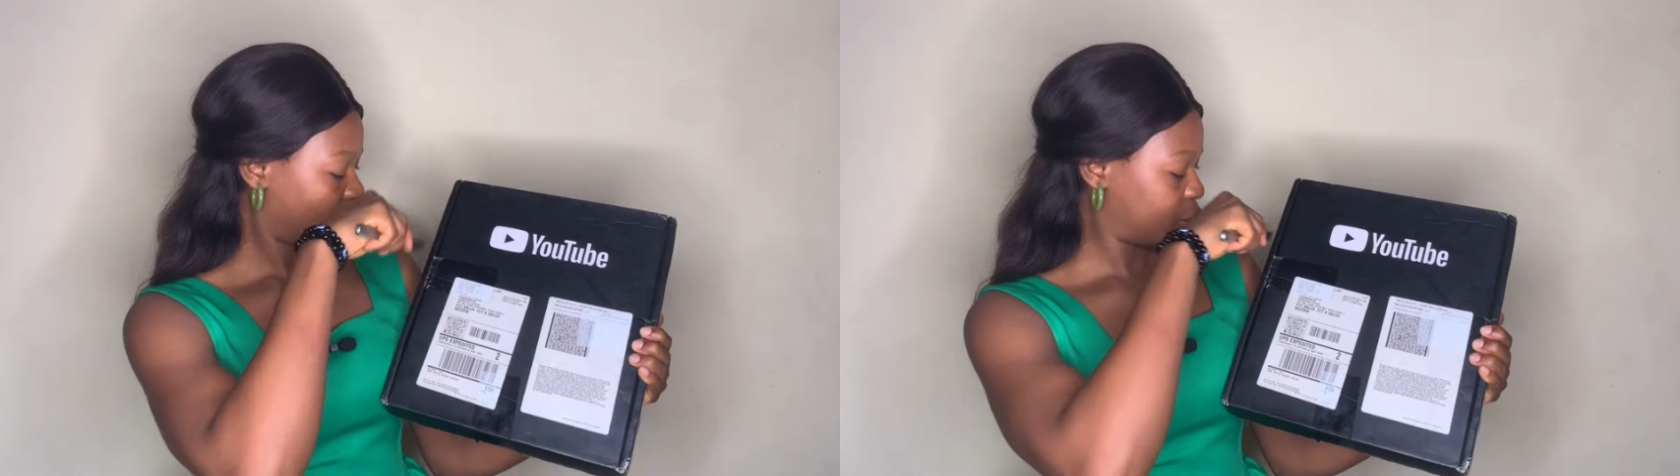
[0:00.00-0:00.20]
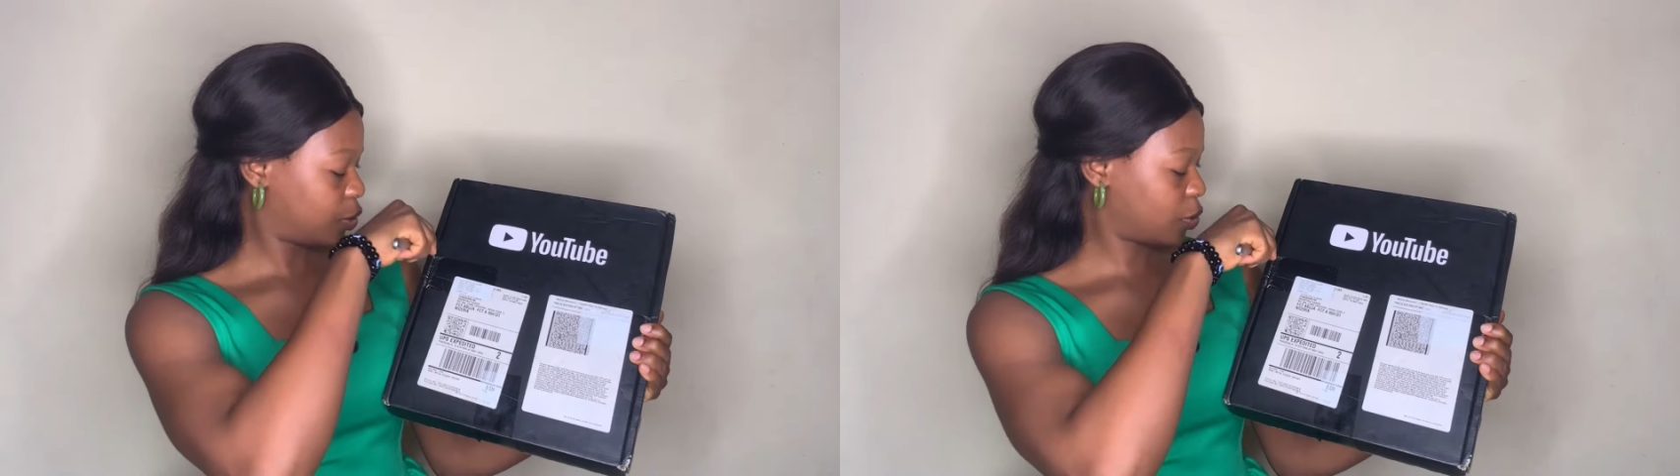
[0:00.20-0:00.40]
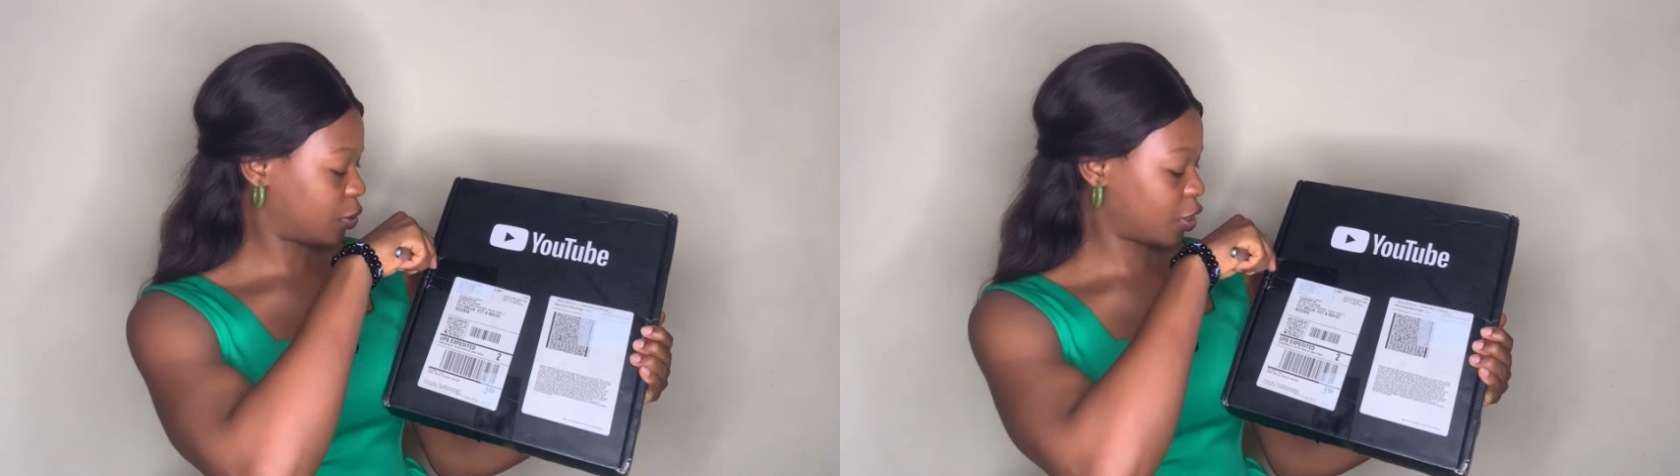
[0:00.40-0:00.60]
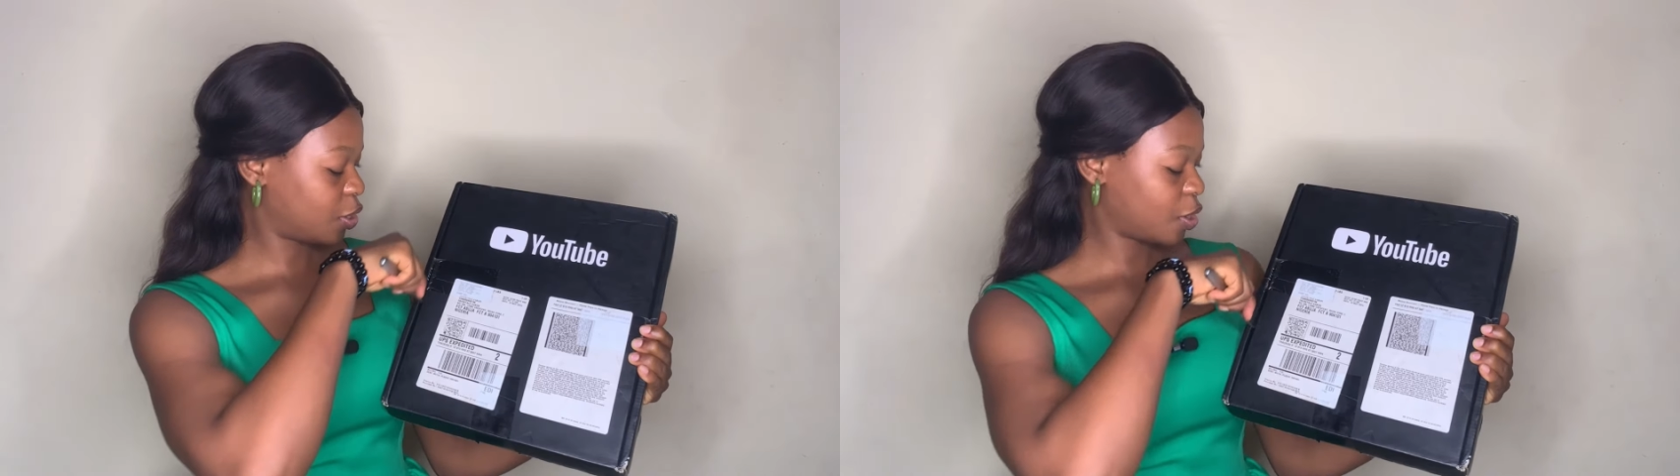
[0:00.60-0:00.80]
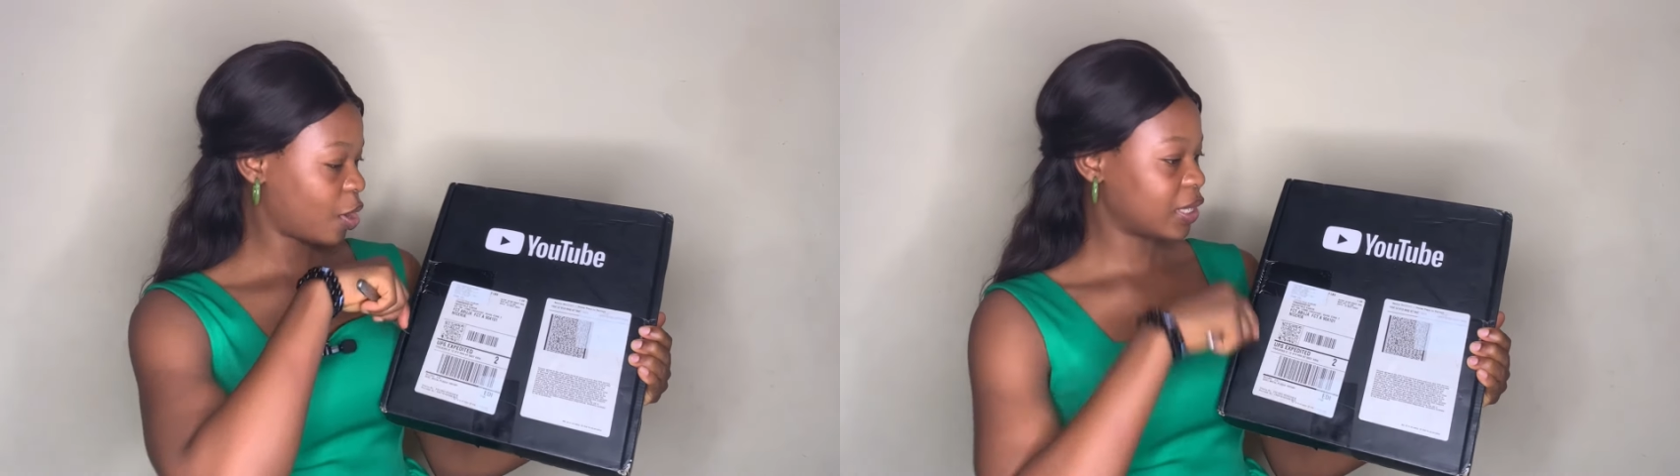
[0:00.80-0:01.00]
So
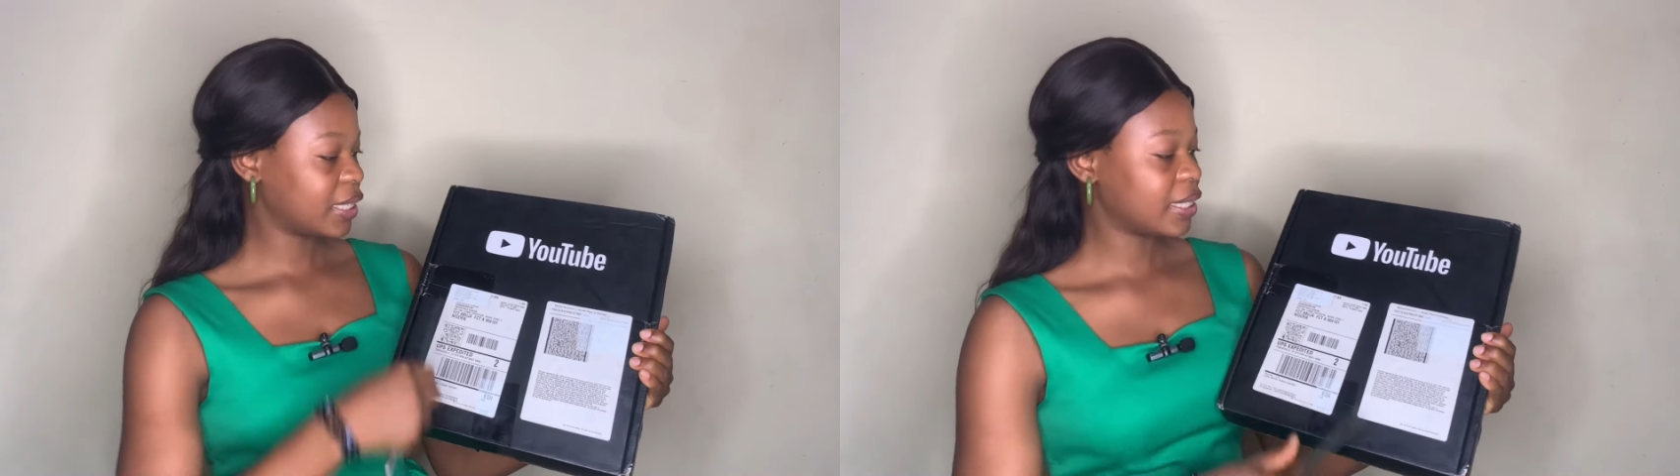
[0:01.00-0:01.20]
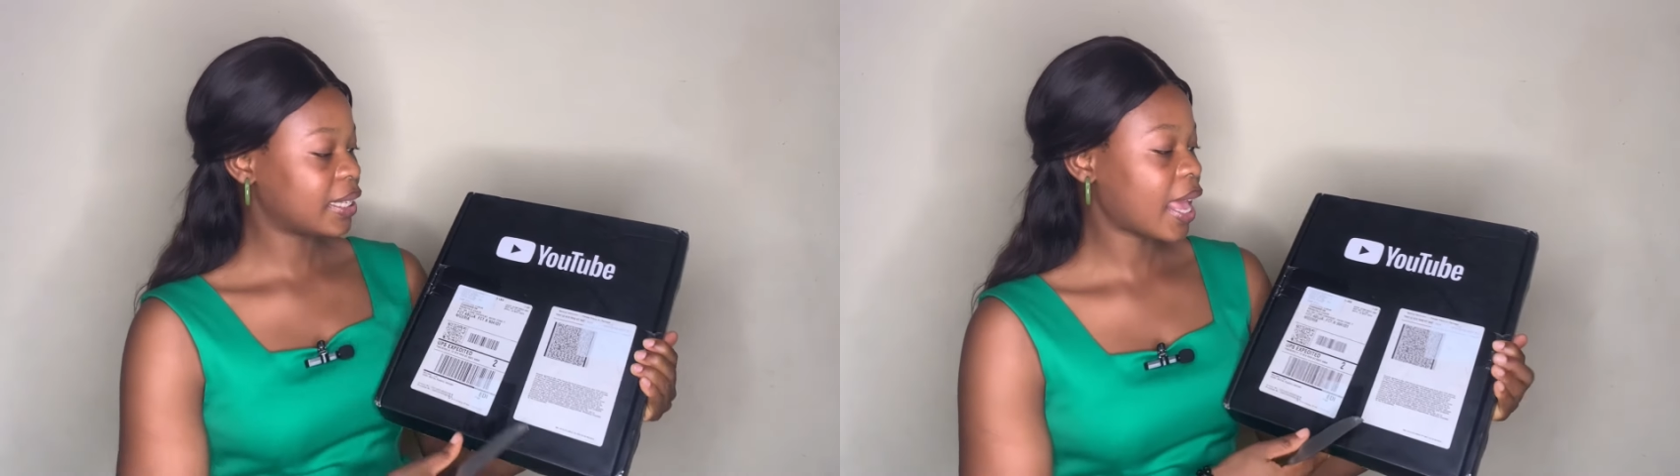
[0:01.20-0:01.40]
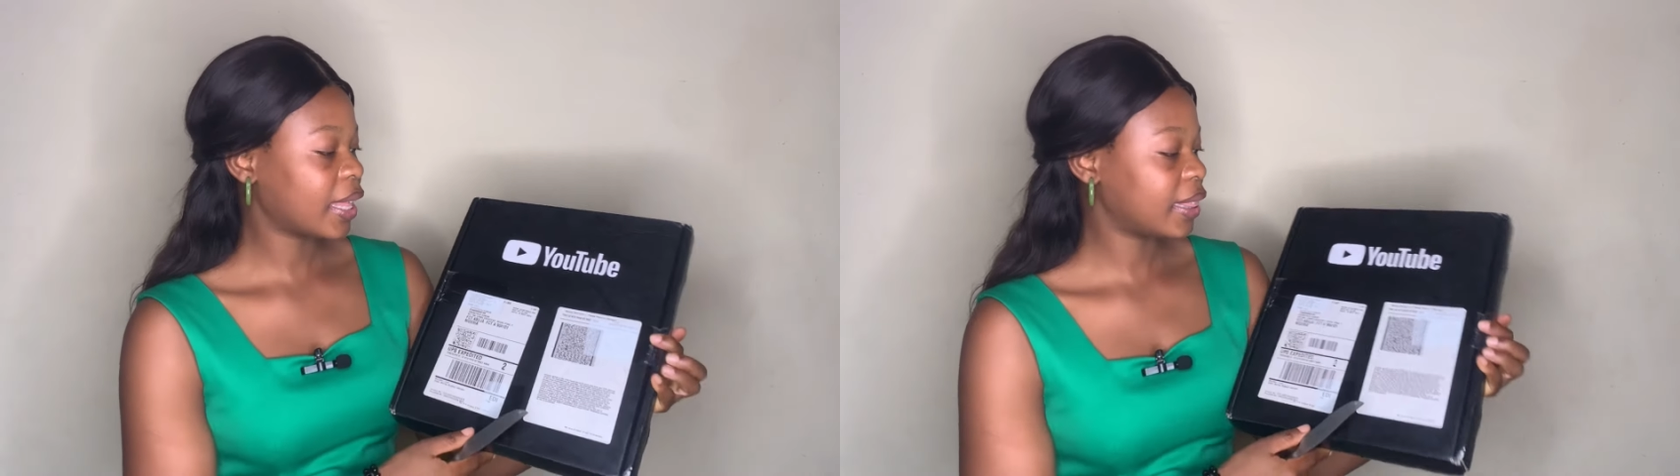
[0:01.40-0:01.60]
just cut it like